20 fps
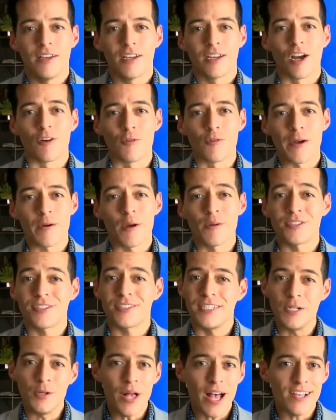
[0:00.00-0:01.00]
Guerrero
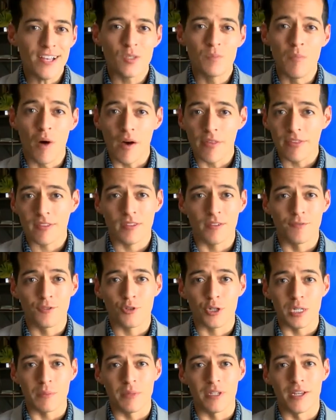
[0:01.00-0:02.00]
still has months of
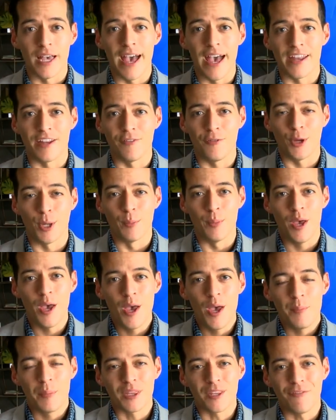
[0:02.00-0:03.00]
treatment ahead of him,
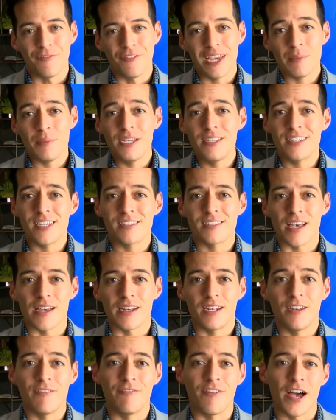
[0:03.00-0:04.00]
but the family is
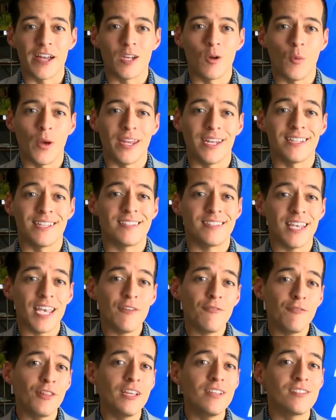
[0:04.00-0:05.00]
excited to find a way to
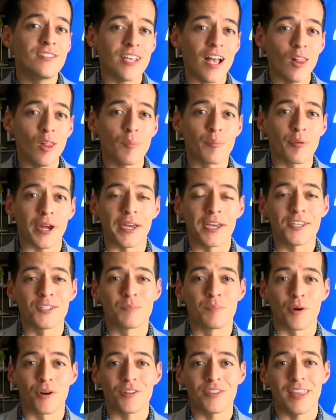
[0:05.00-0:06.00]
safely celebrate his
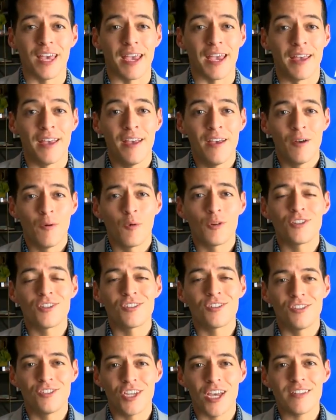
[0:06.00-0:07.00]
birthday, which
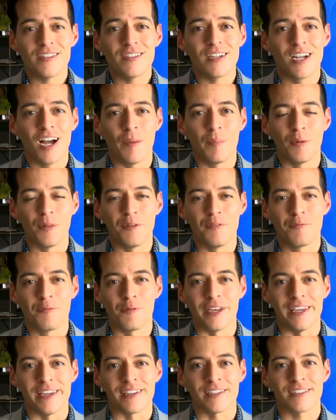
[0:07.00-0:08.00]
is in just a couple of
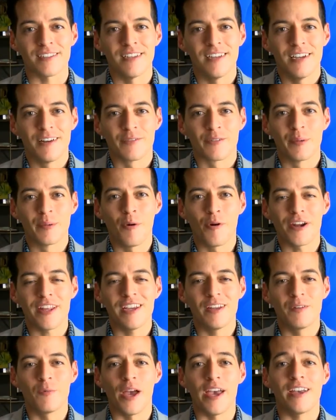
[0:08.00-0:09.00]
weeks. Reporting
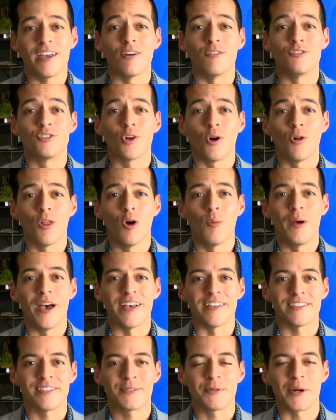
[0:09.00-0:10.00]
in Waco, Joel
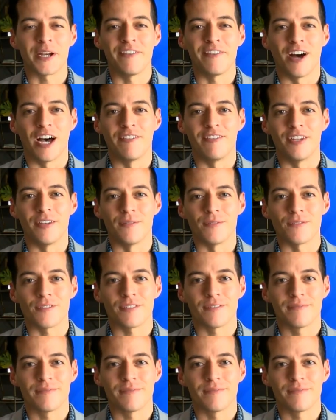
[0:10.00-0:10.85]
Lopez, 25 News.